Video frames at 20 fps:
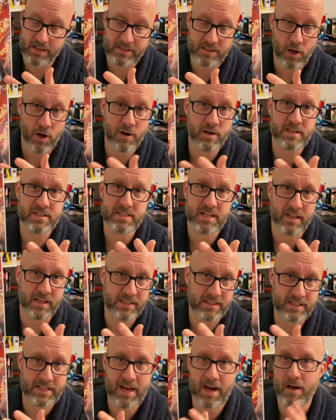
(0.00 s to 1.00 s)
artist, I
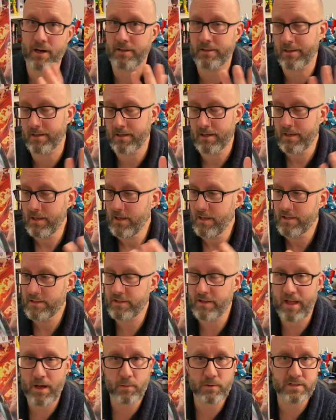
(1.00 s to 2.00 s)
like the character.
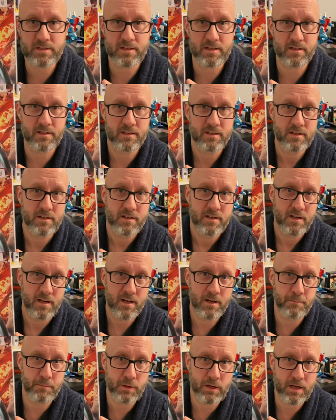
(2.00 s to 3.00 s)
So that was a
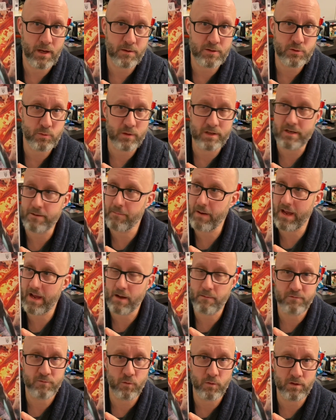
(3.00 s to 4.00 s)
book I was willing to pay
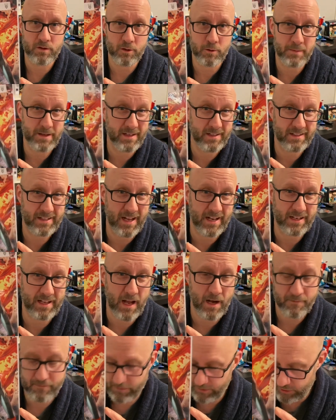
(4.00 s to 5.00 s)
up for a little bit. Again,
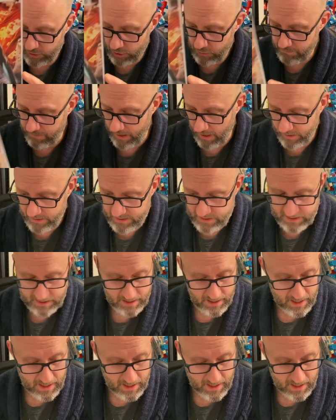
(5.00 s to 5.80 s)
got it for $2.